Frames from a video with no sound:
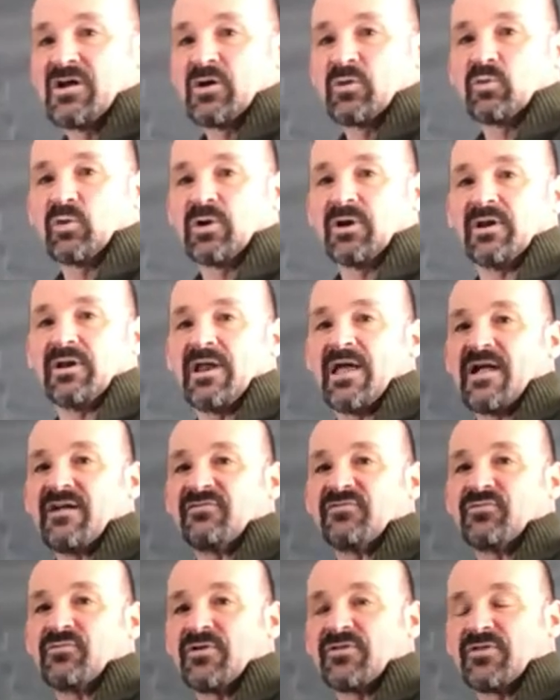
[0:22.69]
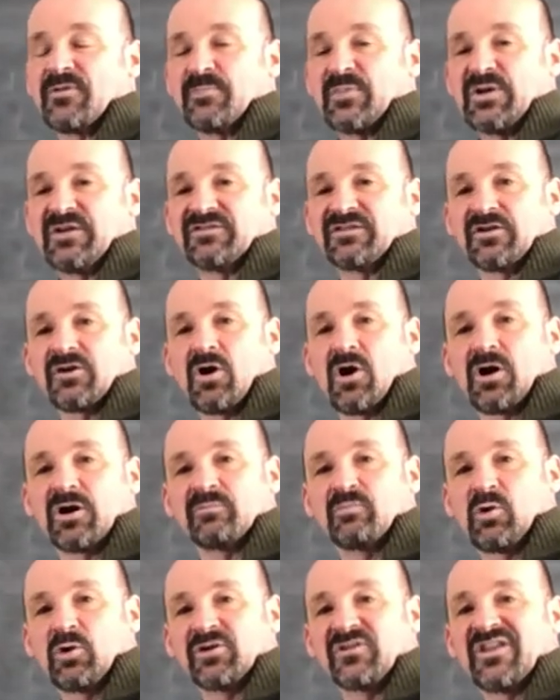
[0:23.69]
we're left with a piece of
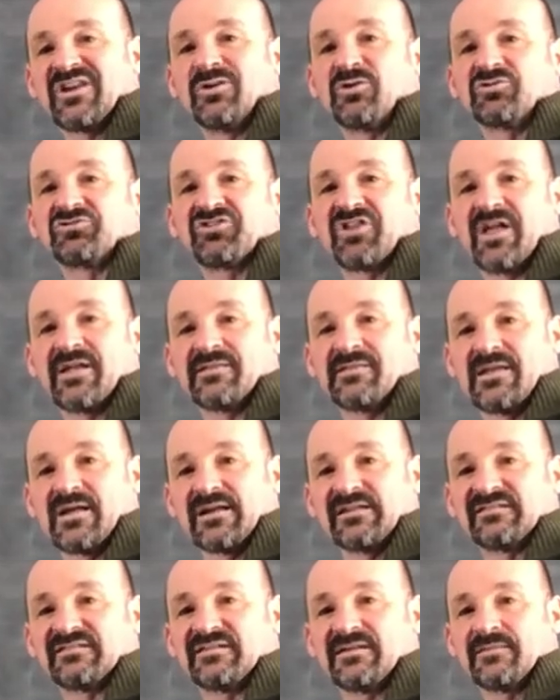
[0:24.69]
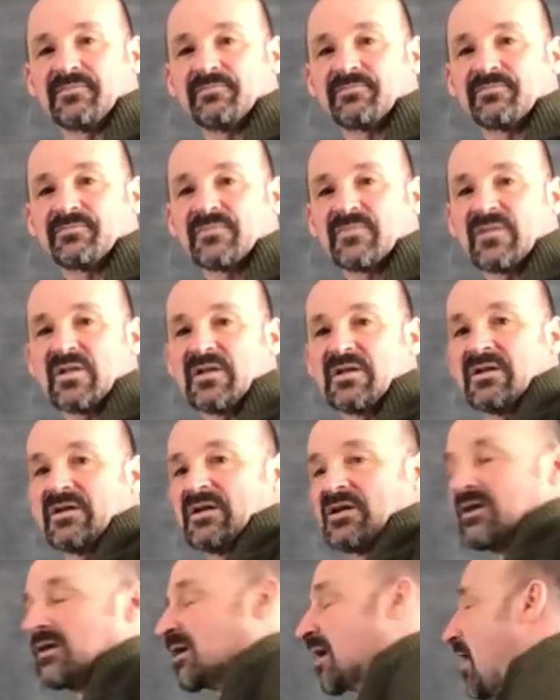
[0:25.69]
cardboard that looks like this.
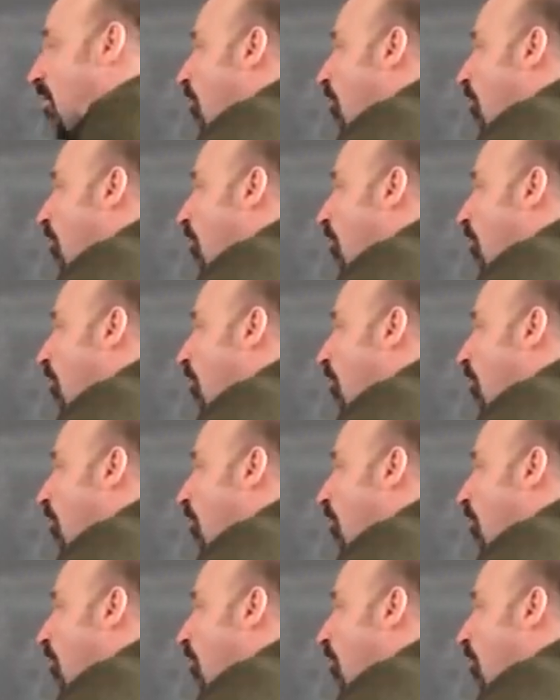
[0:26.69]
And